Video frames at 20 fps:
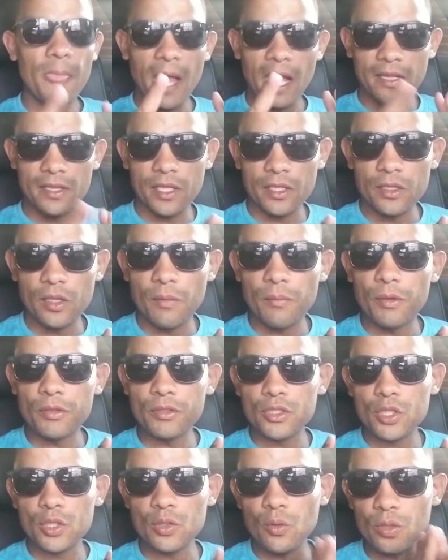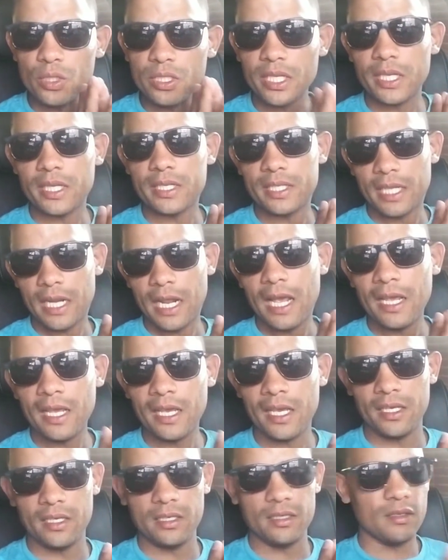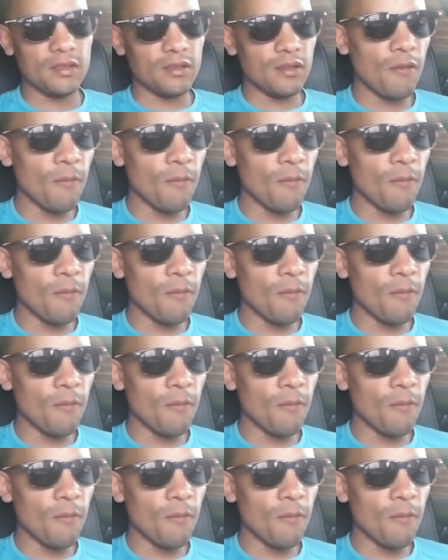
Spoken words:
And the number two thing that I hate